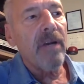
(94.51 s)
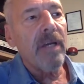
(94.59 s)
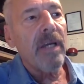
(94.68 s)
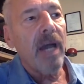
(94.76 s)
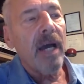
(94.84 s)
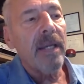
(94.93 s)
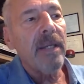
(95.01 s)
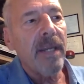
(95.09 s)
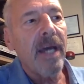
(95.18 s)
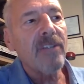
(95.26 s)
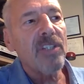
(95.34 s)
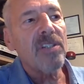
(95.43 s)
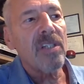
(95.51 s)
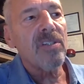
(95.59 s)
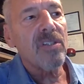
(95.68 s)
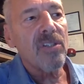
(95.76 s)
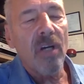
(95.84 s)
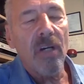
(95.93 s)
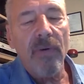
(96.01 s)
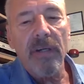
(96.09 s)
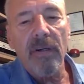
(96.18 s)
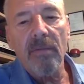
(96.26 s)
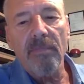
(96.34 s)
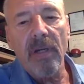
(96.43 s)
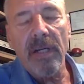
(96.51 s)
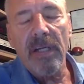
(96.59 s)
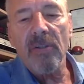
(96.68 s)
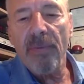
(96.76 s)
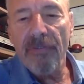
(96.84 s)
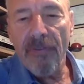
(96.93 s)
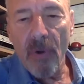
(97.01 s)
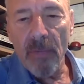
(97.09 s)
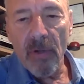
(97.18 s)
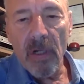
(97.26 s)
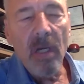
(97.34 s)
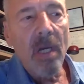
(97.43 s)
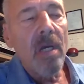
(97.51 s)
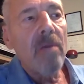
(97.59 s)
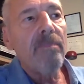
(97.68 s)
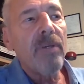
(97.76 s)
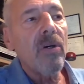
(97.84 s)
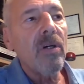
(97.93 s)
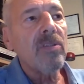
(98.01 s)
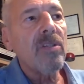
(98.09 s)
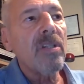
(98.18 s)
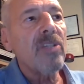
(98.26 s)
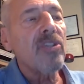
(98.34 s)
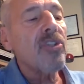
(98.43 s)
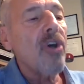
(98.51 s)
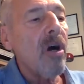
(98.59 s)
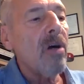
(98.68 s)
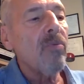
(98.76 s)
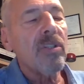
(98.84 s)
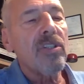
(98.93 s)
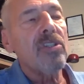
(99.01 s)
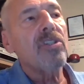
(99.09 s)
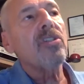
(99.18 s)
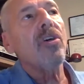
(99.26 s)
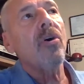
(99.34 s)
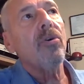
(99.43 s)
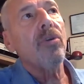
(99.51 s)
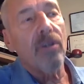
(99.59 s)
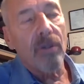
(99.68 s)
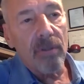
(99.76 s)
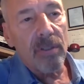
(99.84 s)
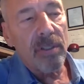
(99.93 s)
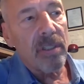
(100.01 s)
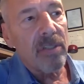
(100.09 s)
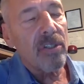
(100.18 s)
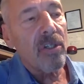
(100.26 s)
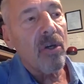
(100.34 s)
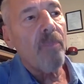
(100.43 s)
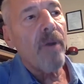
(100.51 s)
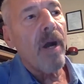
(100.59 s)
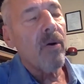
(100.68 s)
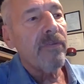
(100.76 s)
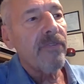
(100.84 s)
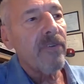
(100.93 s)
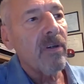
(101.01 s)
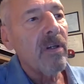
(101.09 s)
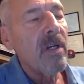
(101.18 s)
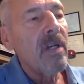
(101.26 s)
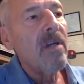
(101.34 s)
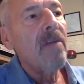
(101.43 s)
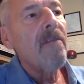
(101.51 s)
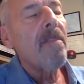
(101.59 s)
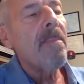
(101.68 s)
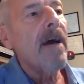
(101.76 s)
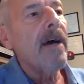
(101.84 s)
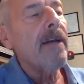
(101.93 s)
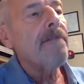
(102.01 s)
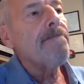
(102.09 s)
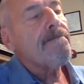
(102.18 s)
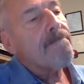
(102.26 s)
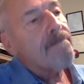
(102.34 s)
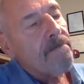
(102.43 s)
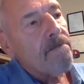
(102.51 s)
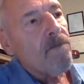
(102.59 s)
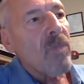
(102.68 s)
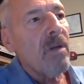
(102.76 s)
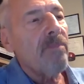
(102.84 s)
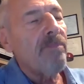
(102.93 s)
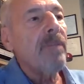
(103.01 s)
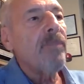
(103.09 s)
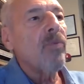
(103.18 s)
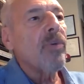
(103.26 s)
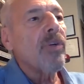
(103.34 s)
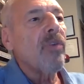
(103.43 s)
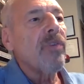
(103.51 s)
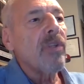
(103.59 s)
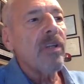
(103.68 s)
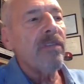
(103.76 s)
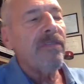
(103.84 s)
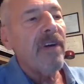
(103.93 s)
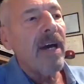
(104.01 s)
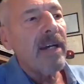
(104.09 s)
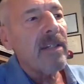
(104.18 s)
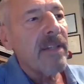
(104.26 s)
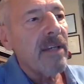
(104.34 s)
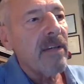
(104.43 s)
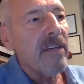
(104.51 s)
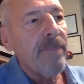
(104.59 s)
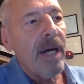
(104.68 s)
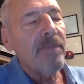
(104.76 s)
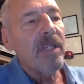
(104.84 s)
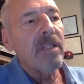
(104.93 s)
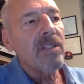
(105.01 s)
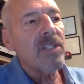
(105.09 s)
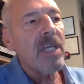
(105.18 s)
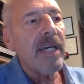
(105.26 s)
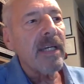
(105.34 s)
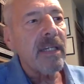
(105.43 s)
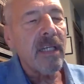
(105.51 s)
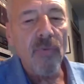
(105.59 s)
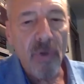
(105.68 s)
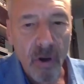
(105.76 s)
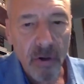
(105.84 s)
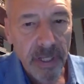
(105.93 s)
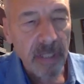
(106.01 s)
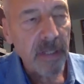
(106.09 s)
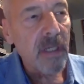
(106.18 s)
on, not just as a songwriter, but as a performer, because the song was so huge and so powerful that people would overlook the fact that if Bob Dylan sang it, he wrote it,